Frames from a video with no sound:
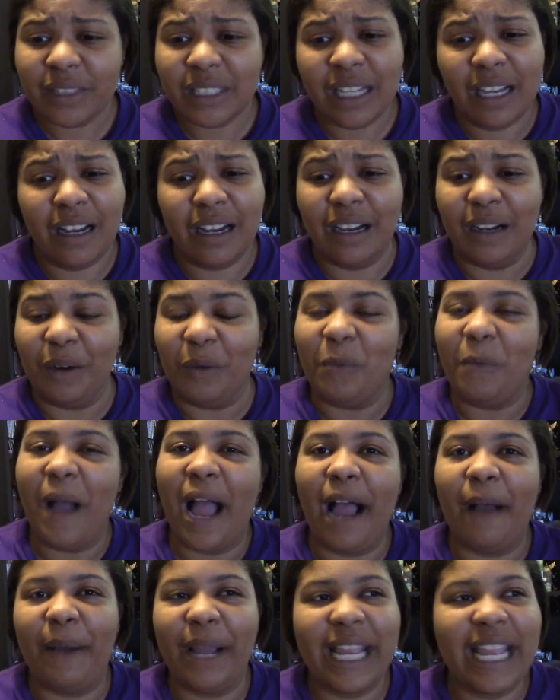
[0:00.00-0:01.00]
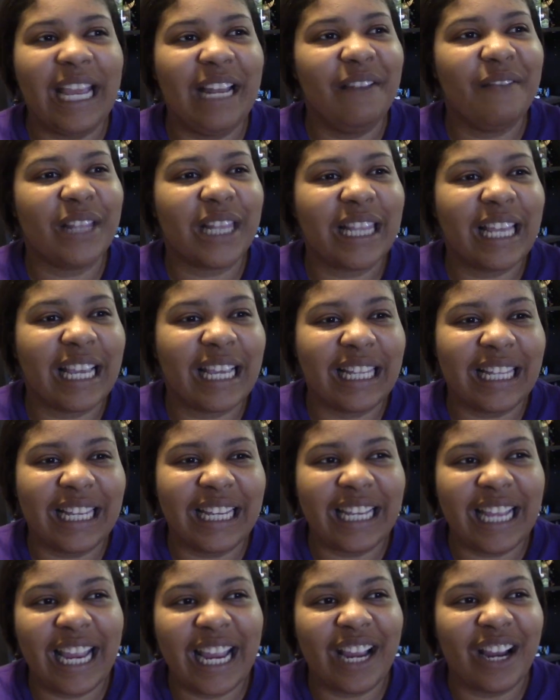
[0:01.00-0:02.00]
Oh, wow, I can't even think of the
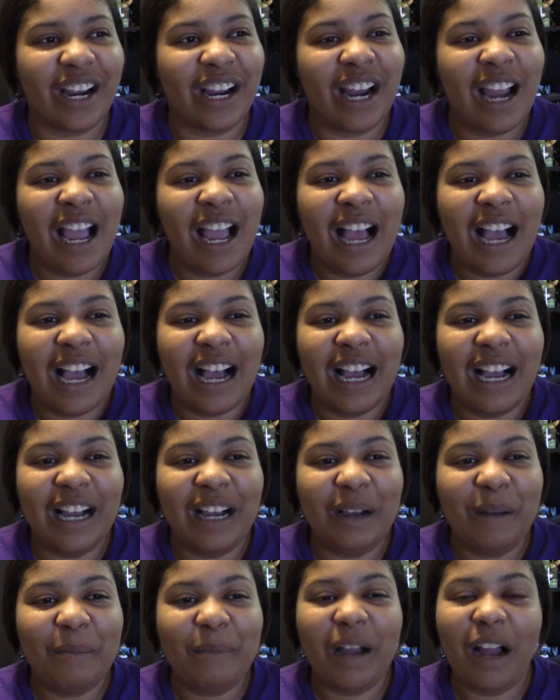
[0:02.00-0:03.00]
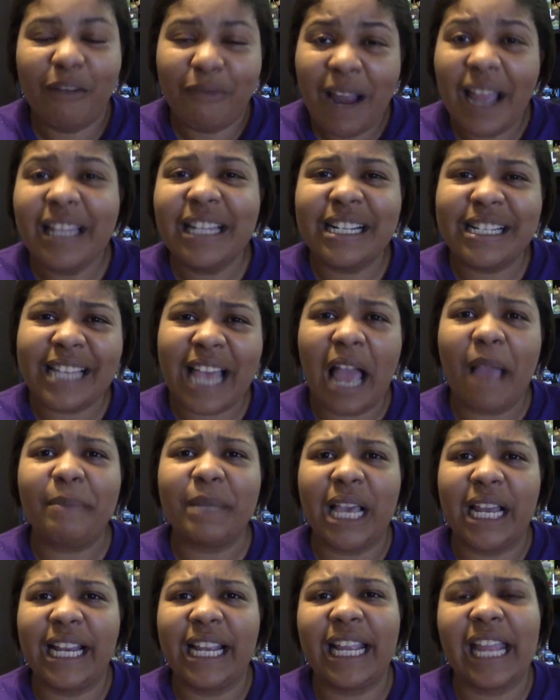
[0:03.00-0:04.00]
year. Around the
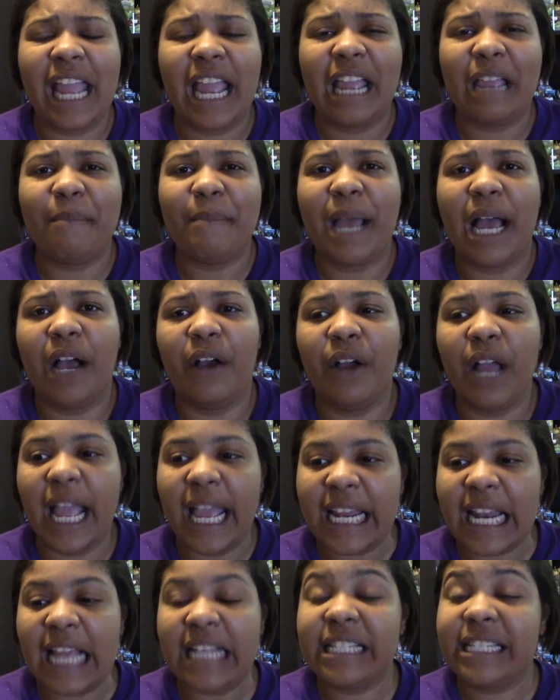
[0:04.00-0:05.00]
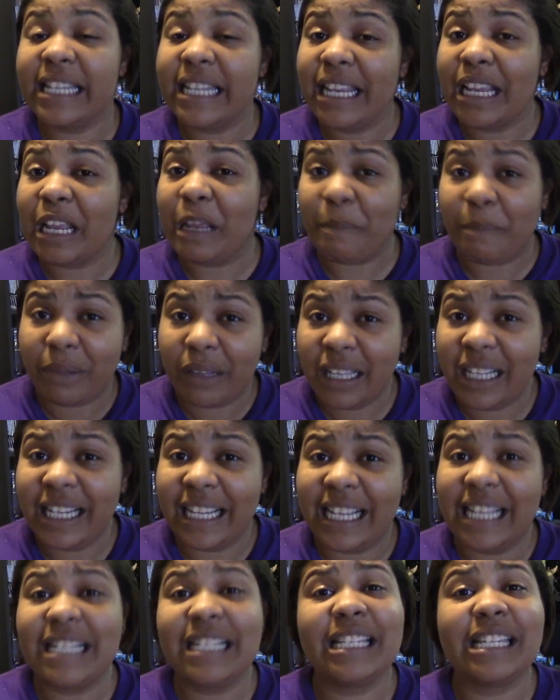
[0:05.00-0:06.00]
time that it came out. And I didn't complete
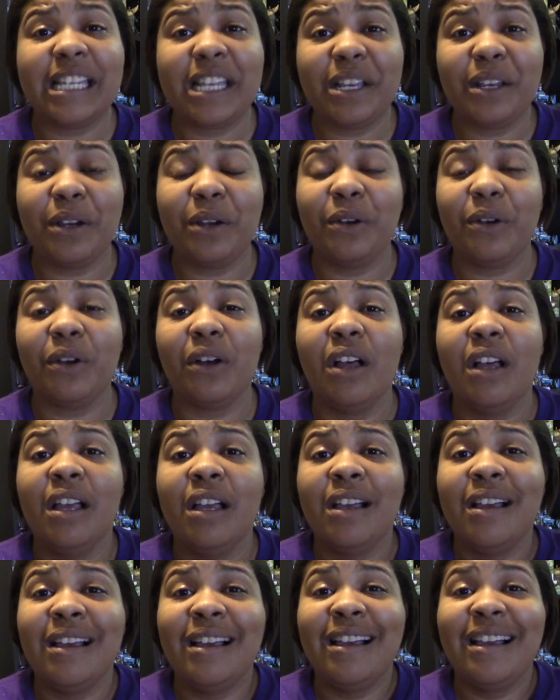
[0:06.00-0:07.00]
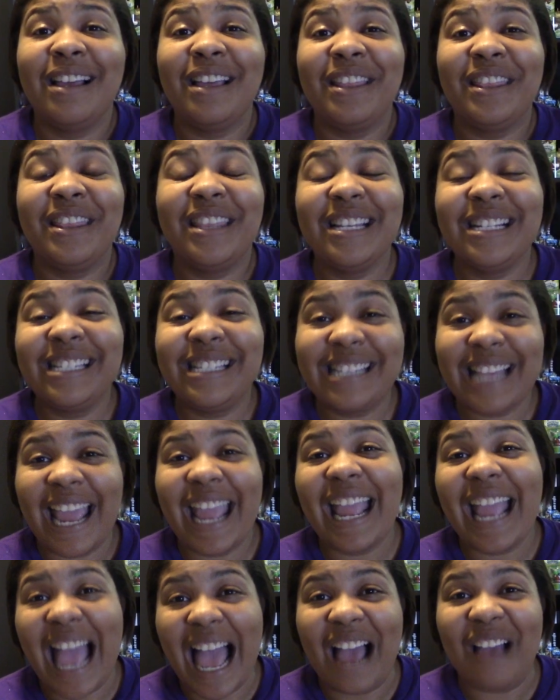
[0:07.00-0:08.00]
it until the
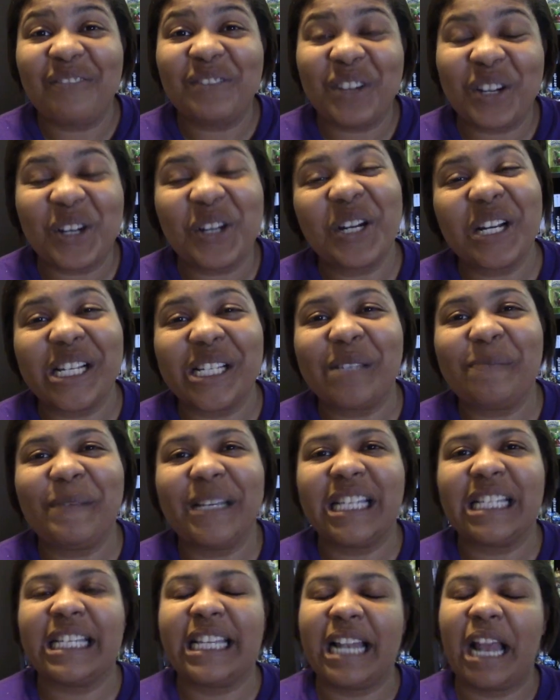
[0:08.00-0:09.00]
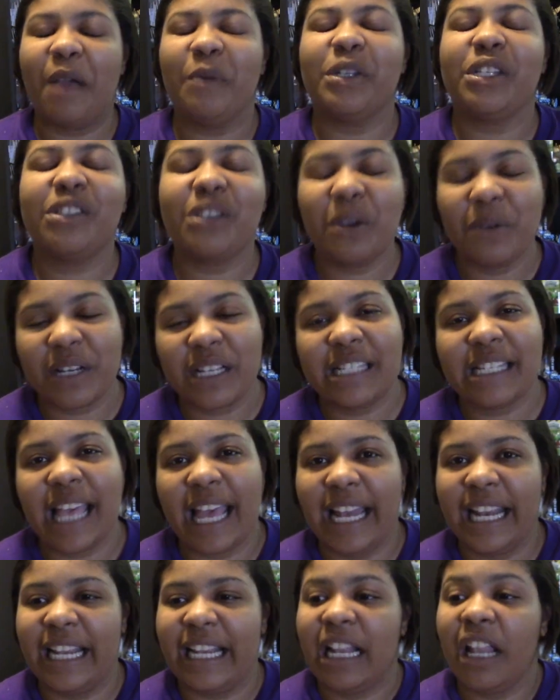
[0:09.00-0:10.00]
day after Christmas, and I was so
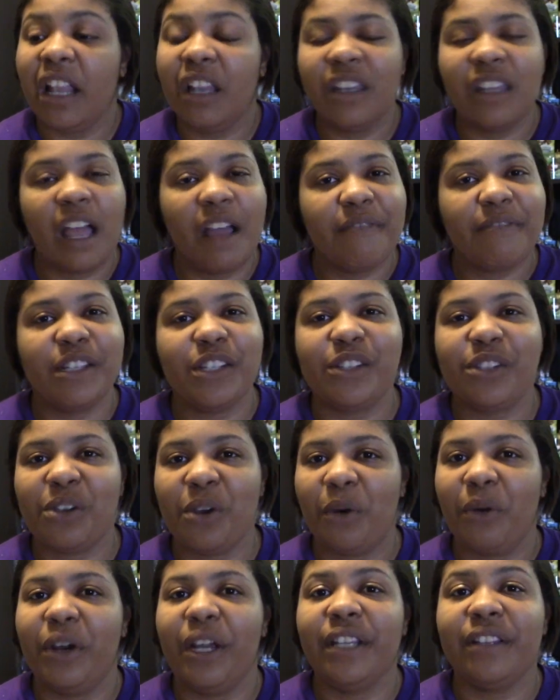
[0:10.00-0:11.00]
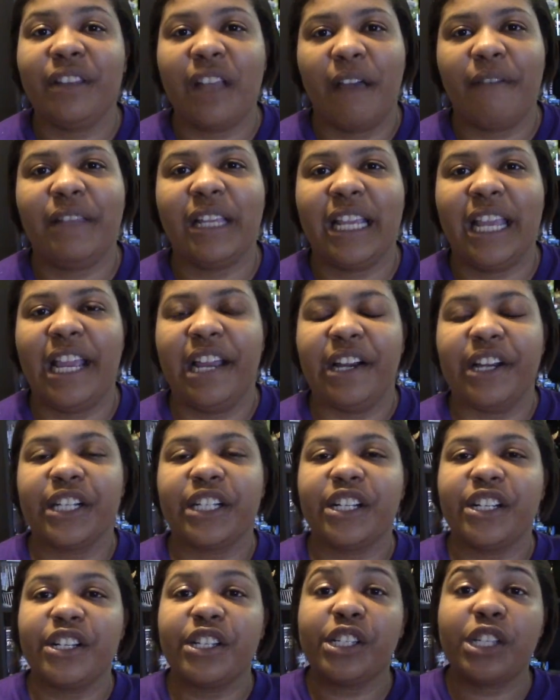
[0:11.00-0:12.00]
excited. Love the story, love the
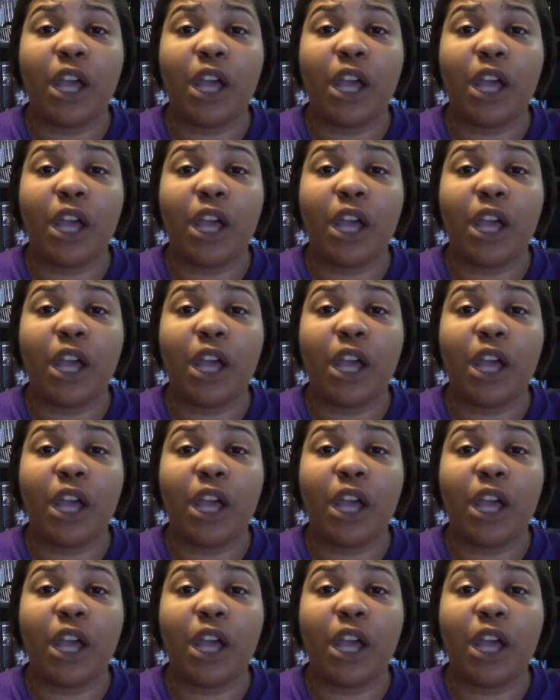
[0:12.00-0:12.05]
characters.